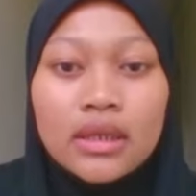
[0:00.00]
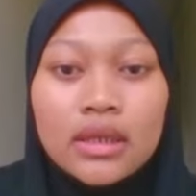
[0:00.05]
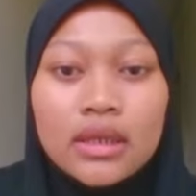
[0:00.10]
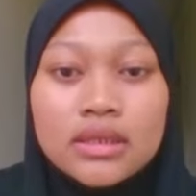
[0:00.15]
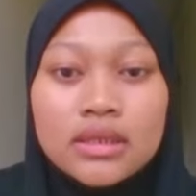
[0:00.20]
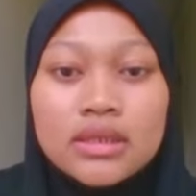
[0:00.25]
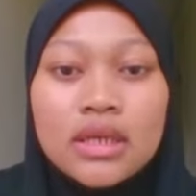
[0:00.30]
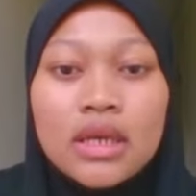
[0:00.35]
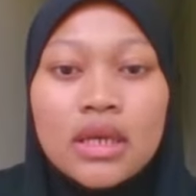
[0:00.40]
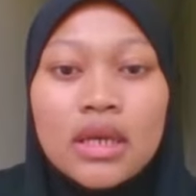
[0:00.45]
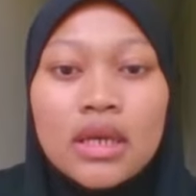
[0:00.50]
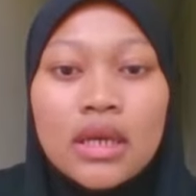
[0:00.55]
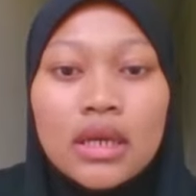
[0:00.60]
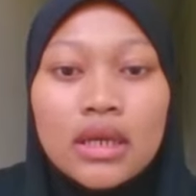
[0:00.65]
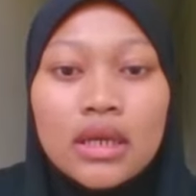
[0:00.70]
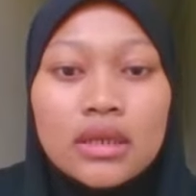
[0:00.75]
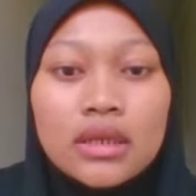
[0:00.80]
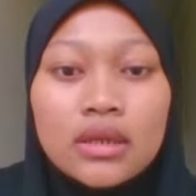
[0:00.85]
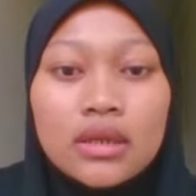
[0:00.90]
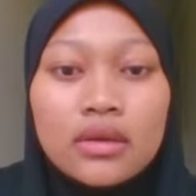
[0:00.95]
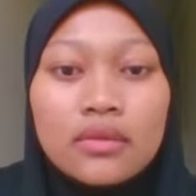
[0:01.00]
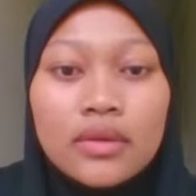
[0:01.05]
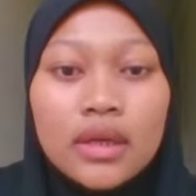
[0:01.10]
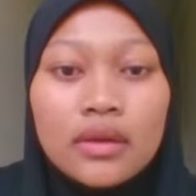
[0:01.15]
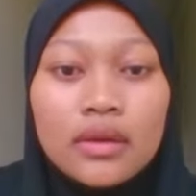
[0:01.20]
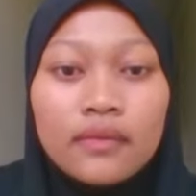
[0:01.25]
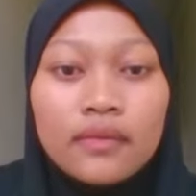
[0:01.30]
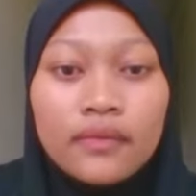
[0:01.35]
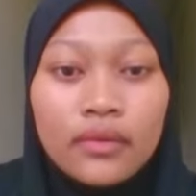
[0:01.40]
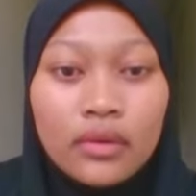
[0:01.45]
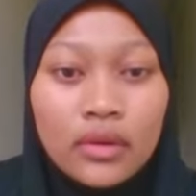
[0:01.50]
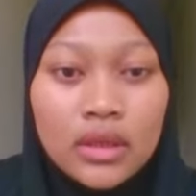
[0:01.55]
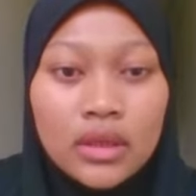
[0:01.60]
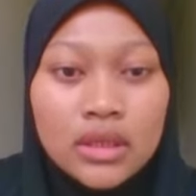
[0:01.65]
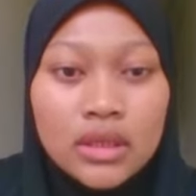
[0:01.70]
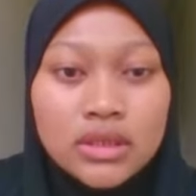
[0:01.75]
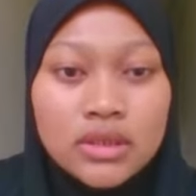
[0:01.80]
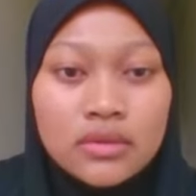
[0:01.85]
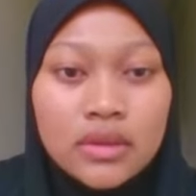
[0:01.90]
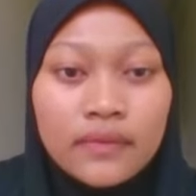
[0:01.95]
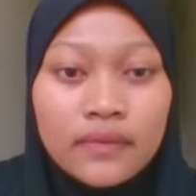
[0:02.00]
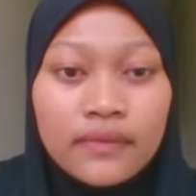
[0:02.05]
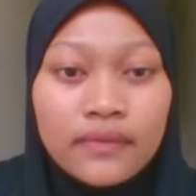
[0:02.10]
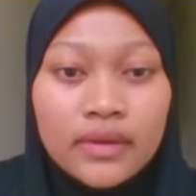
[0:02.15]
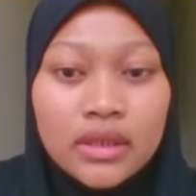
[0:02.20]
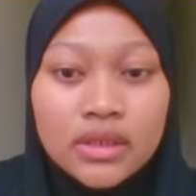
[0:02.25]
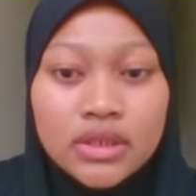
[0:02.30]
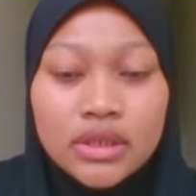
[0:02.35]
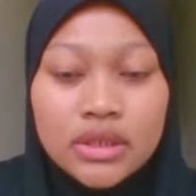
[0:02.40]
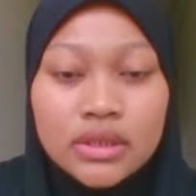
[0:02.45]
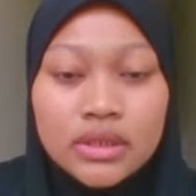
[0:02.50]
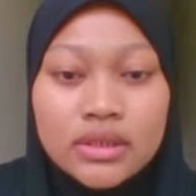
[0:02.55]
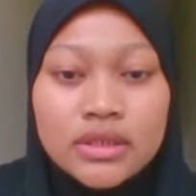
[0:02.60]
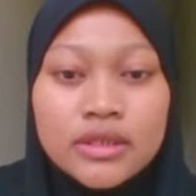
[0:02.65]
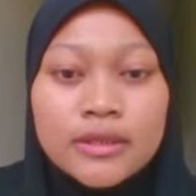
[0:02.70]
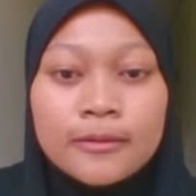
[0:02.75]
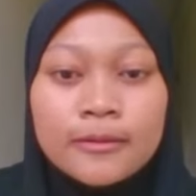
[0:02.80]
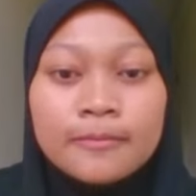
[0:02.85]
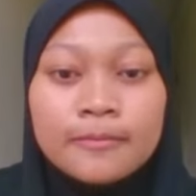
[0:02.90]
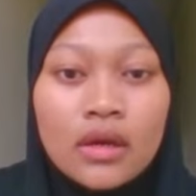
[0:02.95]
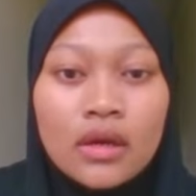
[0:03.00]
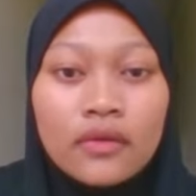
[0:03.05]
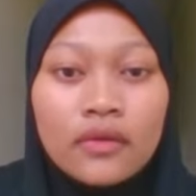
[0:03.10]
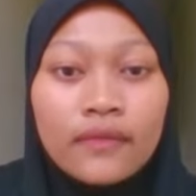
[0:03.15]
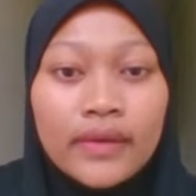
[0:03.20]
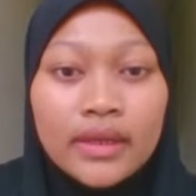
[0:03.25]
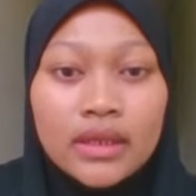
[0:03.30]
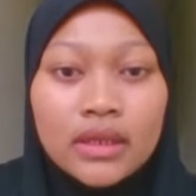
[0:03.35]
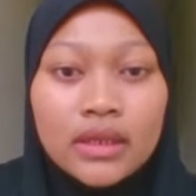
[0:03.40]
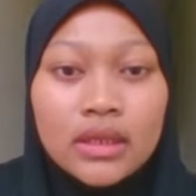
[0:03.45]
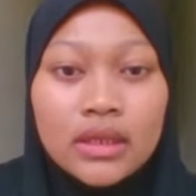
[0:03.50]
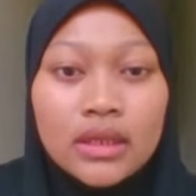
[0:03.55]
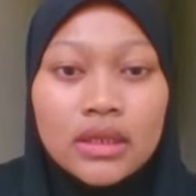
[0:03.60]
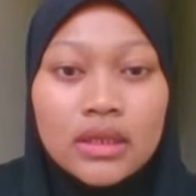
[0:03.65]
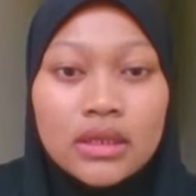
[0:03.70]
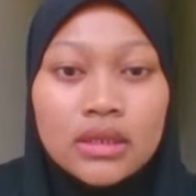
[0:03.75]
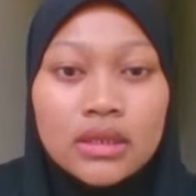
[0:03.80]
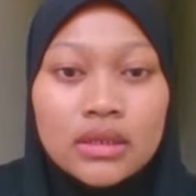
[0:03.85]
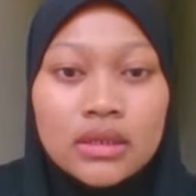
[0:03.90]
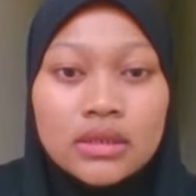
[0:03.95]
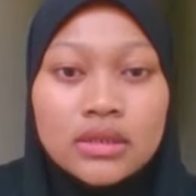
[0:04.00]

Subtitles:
is inaccurate for luxury finishes. Finally, the